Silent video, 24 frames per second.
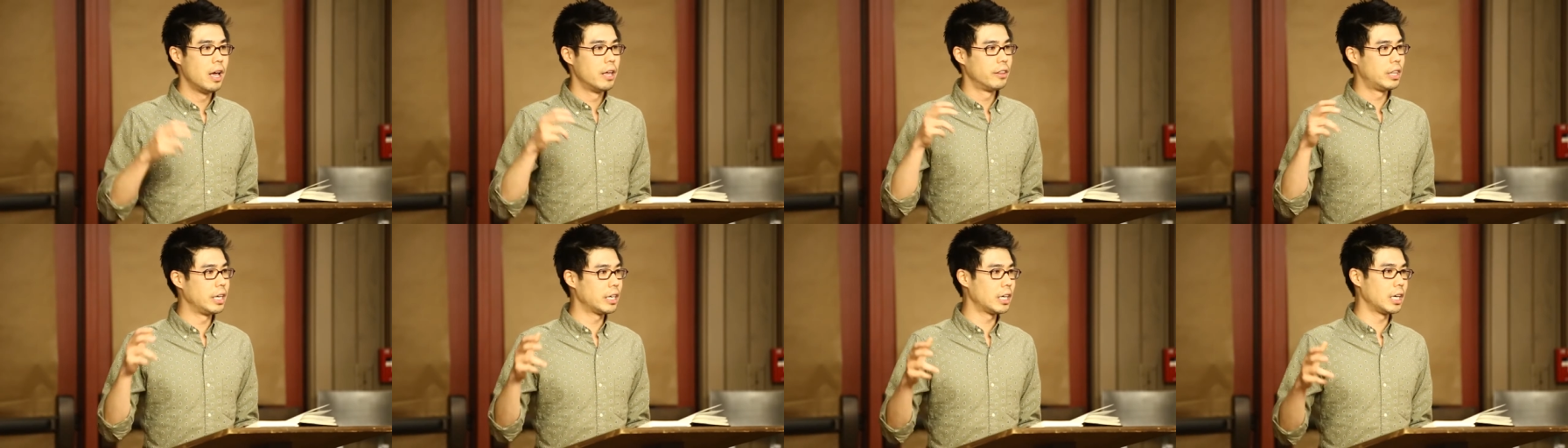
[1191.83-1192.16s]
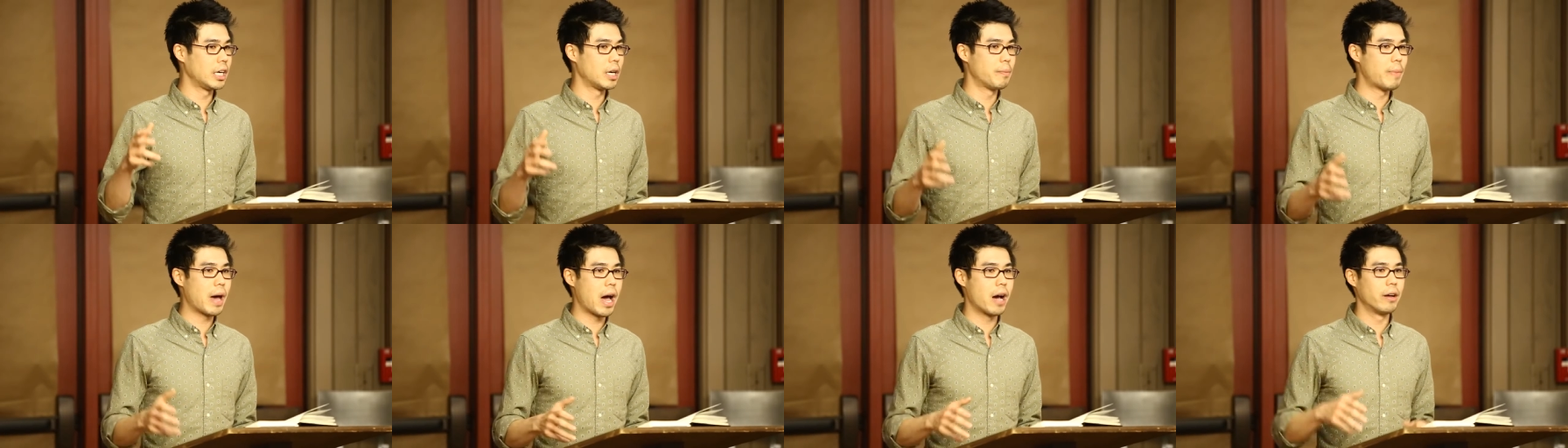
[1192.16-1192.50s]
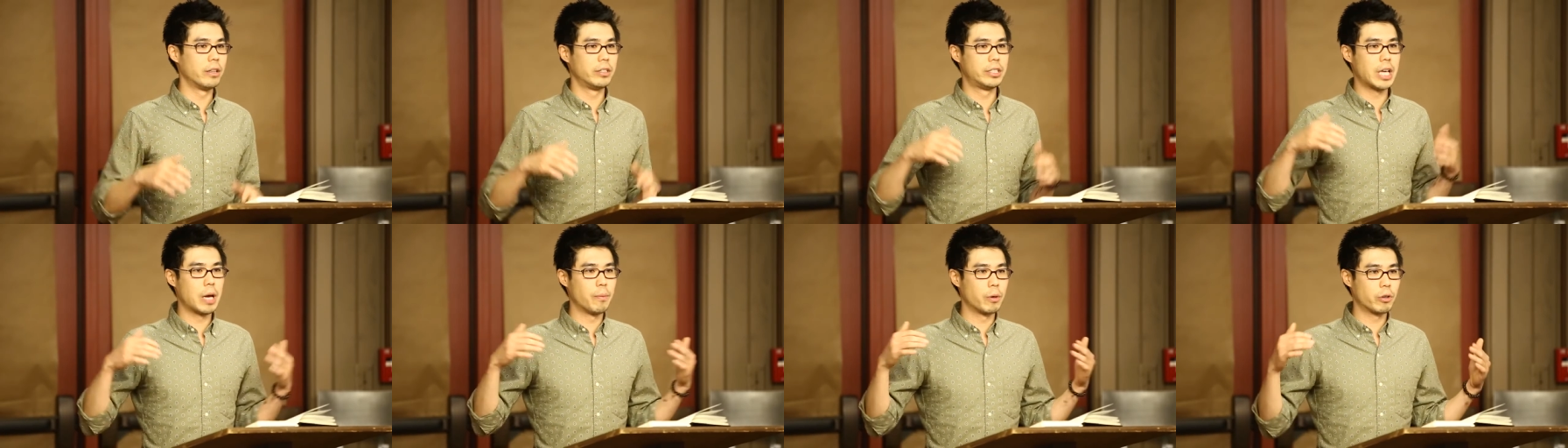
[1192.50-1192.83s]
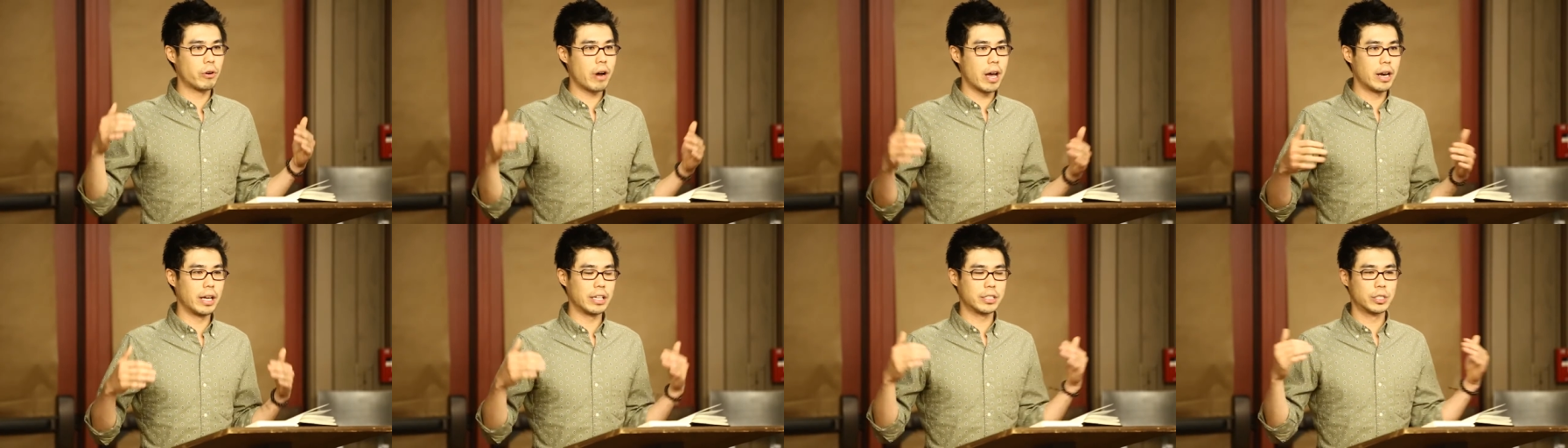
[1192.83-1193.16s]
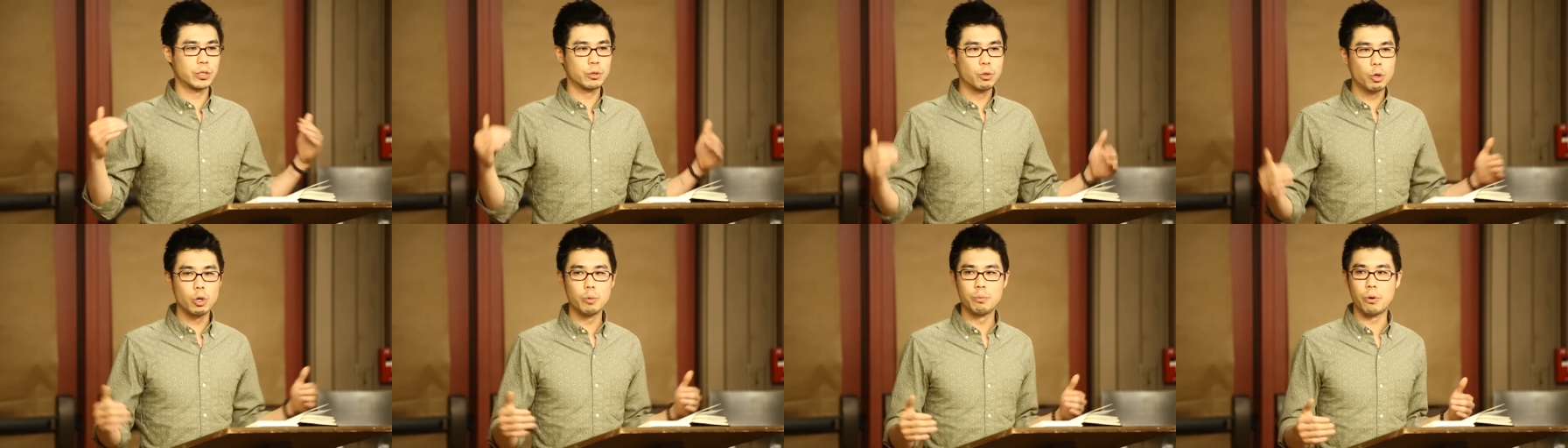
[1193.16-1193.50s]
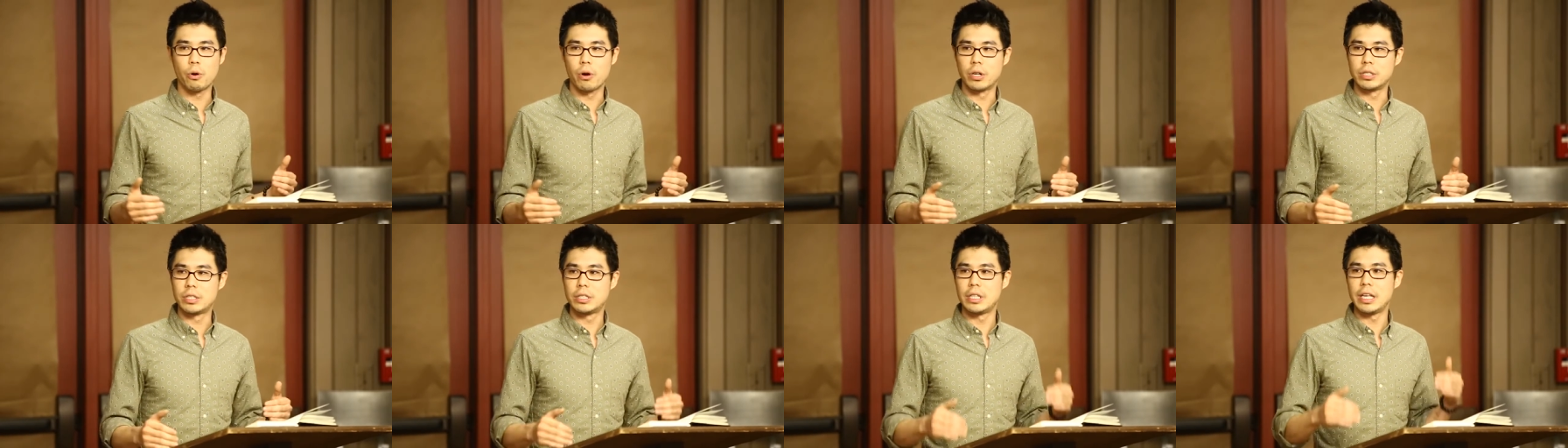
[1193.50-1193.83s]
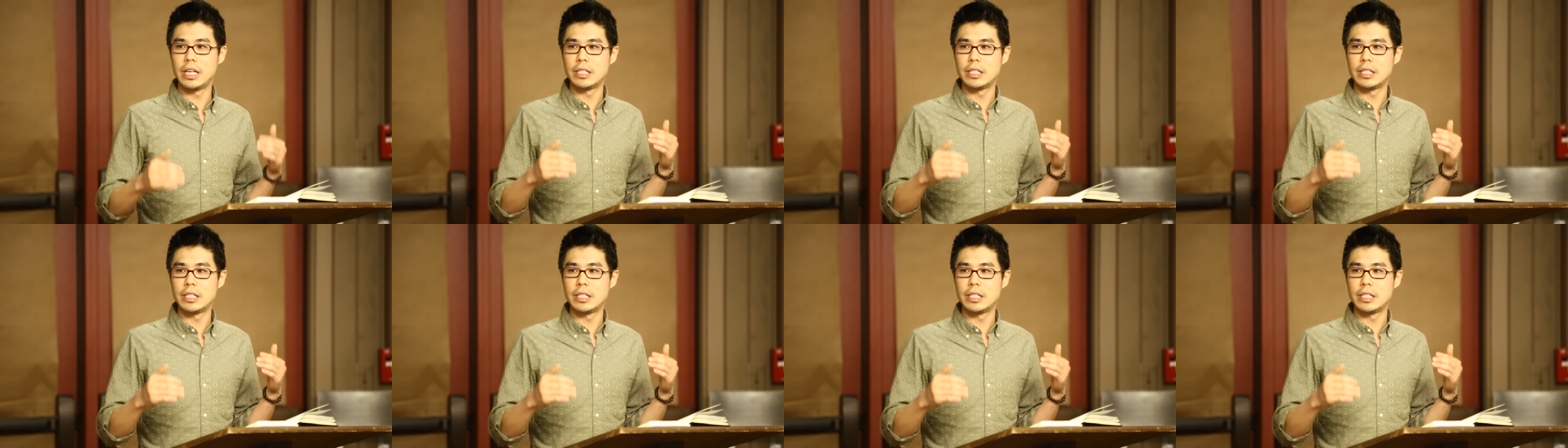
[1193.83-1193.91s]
thinking about democratic school boards,